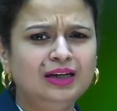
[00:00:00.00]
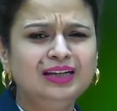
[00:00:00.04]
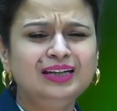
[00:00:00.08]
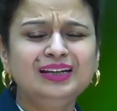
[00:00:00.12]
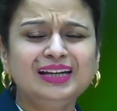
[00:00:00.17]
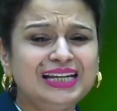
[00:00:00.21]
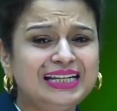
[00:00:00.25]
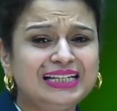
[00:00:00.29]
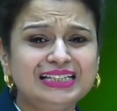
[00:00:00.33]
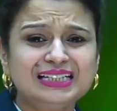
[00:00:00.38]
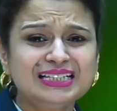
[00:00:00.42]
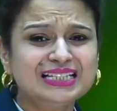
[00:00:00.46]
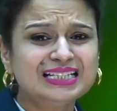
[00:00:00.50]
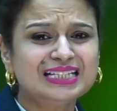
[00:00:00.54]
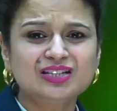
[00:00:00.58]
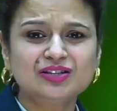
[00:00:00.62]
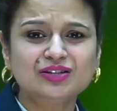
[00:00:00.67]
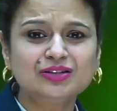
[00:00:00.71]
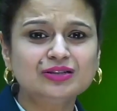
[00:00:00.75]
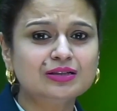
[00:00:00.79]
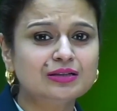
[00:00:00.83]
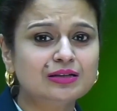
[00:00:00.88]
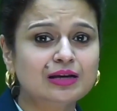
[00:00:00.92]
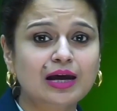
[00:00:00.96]
It is
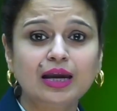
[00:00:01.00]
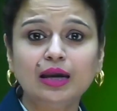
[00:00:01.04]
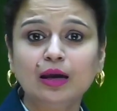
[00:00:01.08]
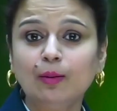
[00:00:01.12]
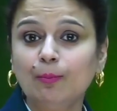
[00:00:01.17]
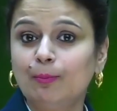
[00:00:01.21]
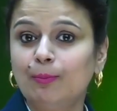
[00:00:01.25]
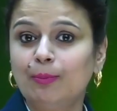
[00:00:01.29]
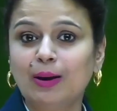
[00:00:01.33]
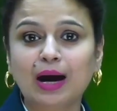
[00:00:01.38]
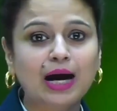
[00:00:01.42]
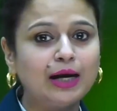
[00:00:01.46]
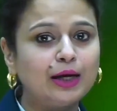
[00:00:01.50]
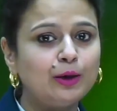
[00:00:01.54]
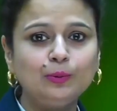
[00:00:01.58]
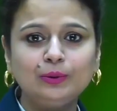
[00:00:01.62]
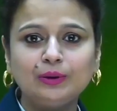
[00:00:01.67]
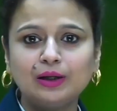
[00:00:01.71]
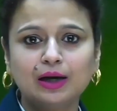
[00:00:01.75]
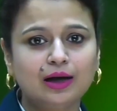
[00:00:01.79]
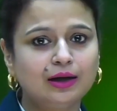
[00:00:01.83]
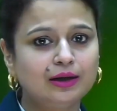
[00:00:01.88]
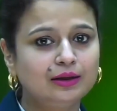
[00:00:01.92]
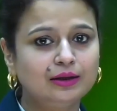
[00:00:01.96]
just like
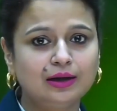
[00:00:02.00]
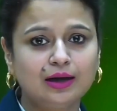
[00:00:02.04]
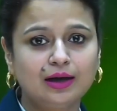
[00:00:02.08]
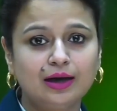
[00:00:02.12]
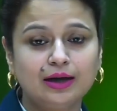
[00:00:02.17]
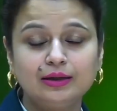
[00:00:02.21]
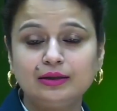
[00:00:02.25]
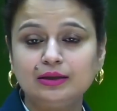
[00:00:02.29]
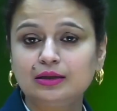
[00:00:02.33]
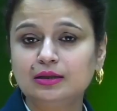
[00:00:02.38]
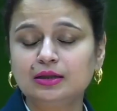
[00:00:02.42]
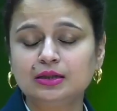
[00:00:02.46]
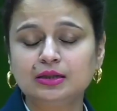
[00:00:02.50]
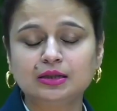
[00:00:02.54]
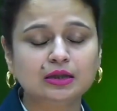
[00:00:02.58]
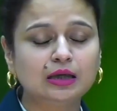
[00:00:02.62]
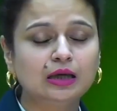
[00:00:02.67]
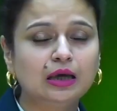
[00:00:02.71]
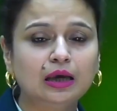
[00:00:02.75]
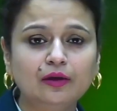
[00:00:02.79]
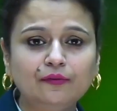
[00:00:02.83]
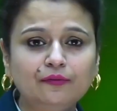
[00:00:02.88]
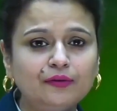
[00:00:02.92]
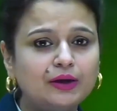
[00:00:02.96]
biodata, it is
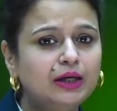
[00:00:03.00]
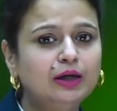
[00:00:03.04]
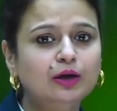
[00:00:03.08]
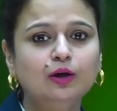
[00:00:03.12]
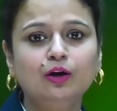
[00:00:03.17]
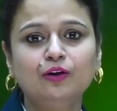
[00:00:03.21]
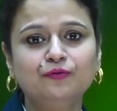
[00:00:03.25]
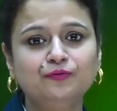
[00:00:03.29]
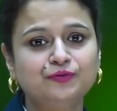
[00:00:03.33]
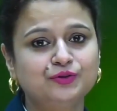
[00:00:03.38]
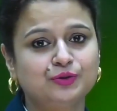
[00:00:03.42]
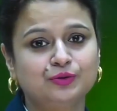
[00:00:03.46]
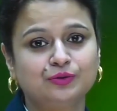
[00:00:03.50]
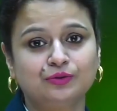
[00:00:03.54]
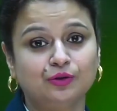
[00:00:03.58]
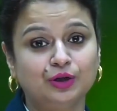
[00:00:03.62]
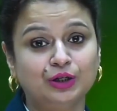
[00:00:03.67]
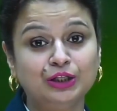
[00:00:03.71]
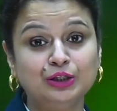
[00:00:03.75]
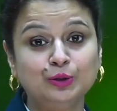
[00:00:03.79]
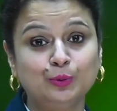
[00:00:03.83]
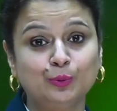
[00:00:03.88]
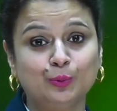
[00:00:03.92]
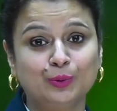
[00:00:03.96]
C V of
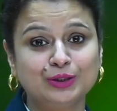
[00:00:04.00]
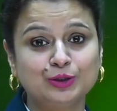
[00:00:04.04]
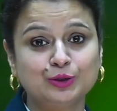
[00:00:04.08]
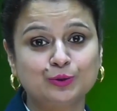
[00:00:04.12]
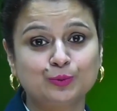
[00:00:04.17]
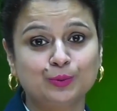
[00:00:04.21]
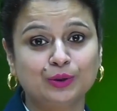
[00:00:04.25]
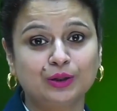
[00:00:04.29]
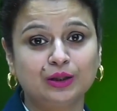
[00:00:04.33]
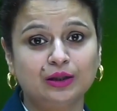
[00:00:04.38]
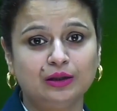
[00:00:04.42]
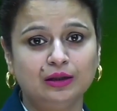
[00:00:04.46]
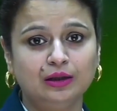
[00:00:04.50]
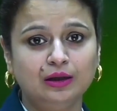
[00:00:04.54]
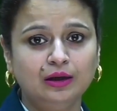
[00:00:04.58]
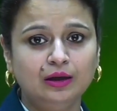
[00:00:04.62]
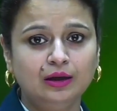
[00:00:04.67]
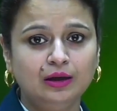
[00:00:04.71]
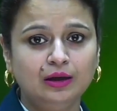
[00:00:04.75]
individual.